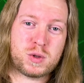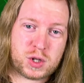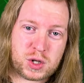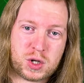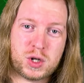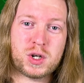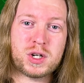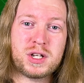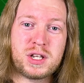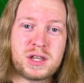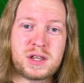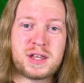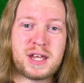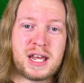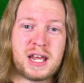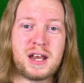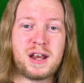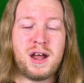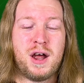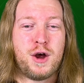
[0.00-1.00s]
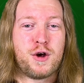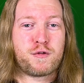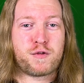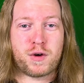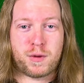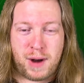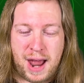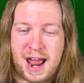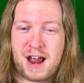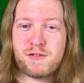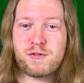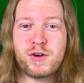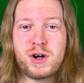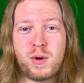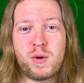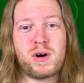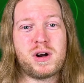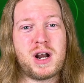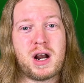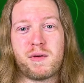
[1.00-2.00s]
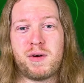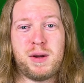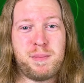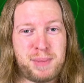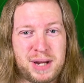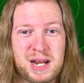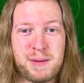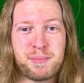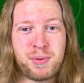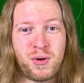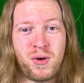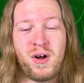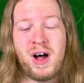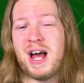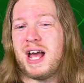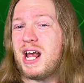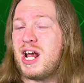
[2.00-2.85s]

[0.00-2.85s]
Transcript: the good thing for every ordinary people